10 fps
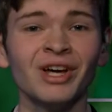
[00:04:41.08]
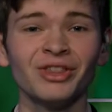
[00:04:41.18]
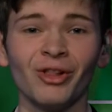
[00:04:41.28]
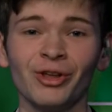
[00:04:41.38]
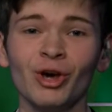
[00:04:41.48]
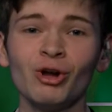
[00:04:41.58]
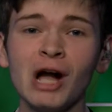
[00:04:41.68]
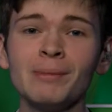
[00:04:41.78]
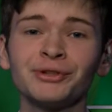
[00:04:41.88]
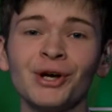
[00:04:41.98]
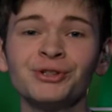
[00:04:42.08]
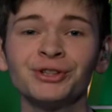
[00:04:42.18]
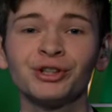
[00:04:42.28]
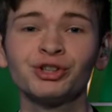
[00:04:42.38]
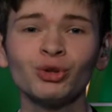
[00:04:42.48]
The Leo Club is
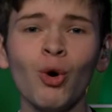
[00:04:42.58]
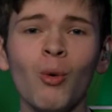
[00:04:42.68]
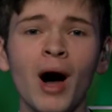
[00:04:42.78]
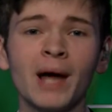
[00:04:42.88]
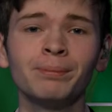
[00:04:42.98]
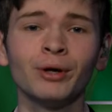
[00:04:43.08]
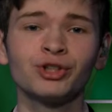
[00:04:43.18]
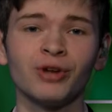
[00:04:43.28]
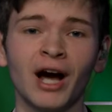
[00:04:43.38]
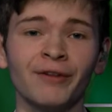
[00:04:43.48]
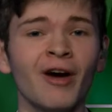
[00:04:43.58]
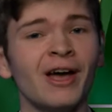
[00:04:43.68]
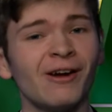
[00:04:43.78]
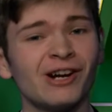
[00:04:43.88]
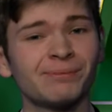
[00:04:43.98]
hosting a school-wide book drive.
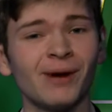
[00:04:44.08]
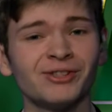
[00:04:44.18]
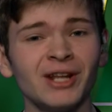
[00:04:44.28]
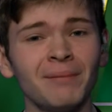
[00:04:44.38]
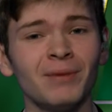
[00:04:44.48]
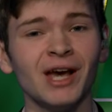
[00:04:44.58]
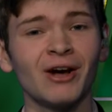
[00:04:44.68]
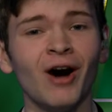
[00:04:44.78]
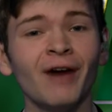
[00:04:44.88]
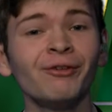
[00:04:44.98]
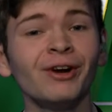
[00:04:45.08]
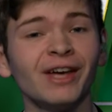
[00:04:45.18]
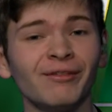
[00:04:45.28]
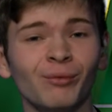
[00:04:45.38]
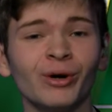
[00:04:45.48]
Here is President Mia Confer to
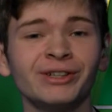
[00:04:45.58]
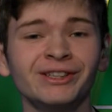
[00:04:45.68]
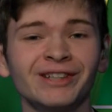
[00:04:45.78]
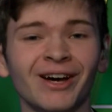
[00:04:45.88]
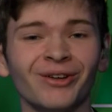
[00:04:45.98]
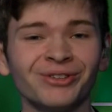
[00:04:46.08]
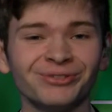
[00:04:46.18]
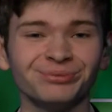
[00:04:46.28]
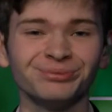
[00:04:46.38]
give more details.